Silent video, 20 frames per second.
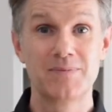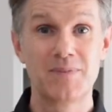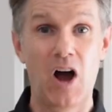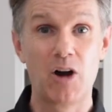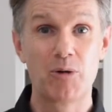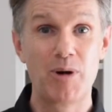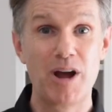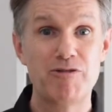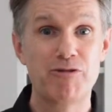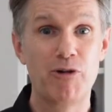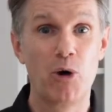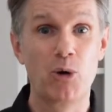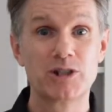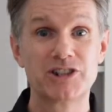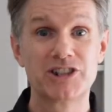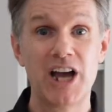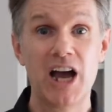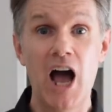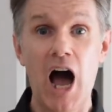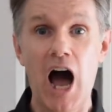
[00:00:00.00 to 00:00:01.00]
All right,
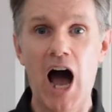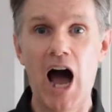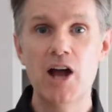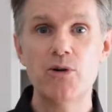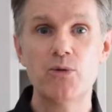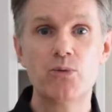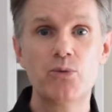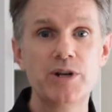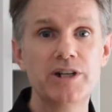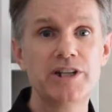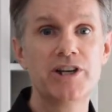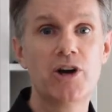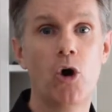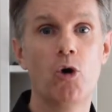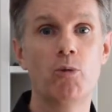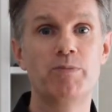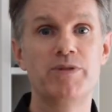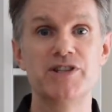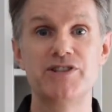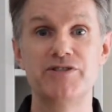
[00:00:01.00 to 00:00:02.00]
folks, I really
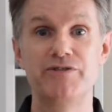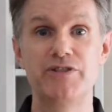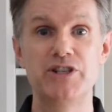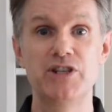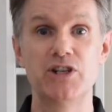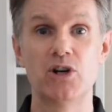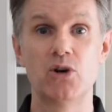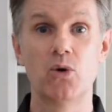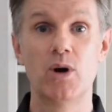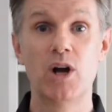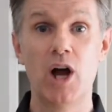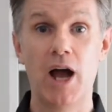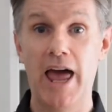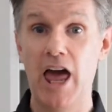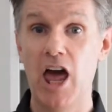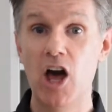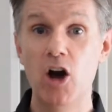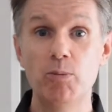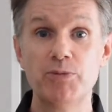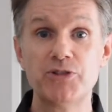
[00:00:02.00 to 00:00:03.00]
hope this video
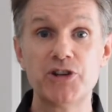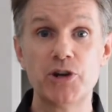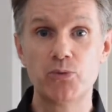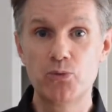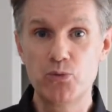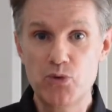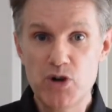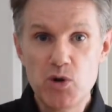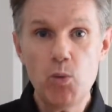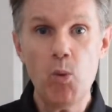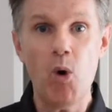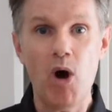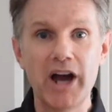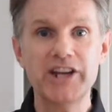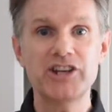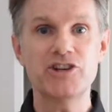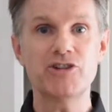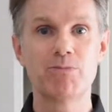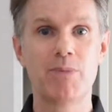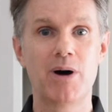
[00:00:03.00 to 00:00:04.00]
helped to
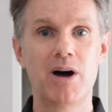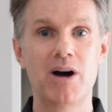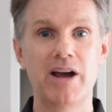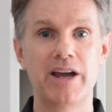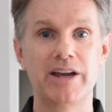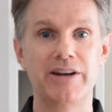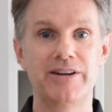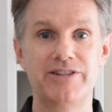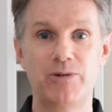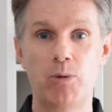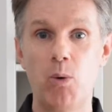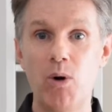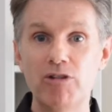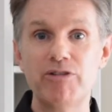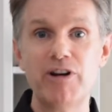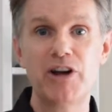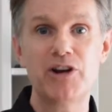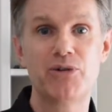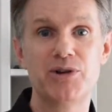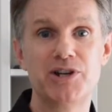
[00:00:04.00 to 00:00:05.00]
rewind your mind
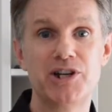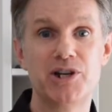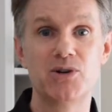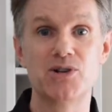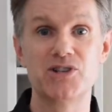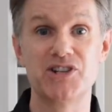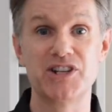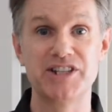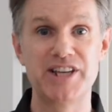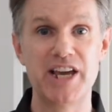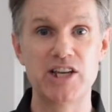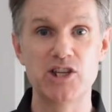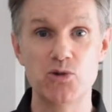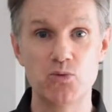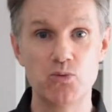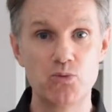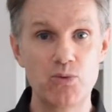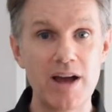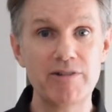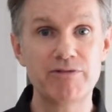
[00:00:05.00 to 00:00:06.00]
1200 years and get you
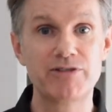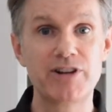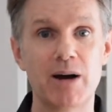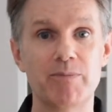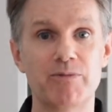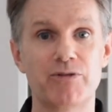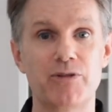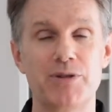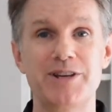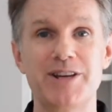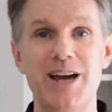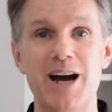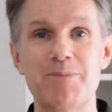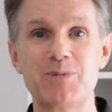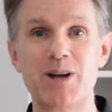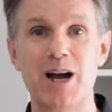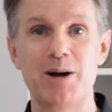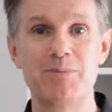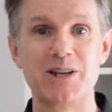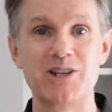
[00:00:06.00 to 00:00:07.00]
revved up for the
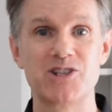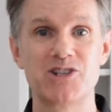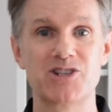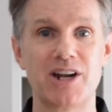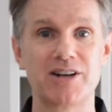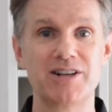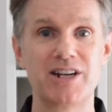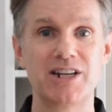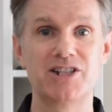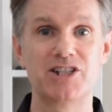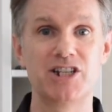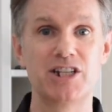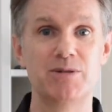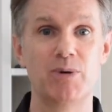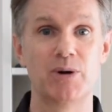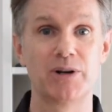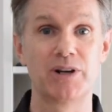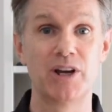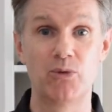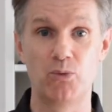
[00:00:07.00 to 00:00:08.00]
upcoming Sunday tea
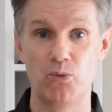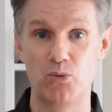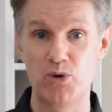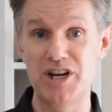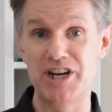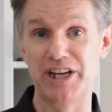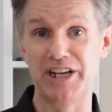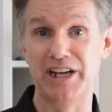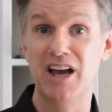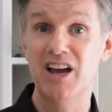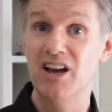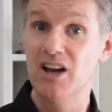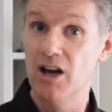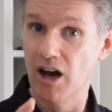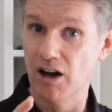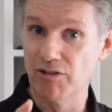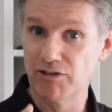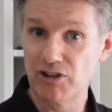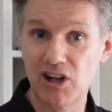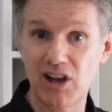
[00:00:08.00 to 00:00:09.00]
book reading
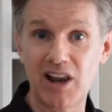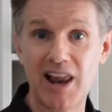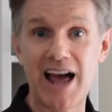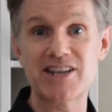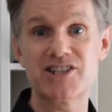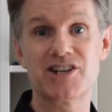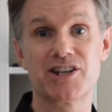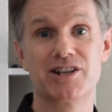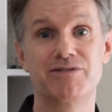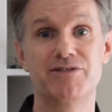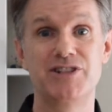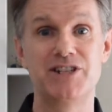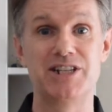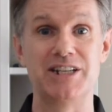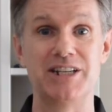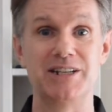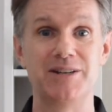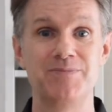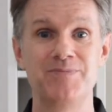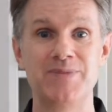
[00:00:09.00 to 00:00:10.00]
of Classic of
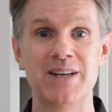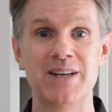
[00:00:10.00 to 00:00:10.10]
Tea.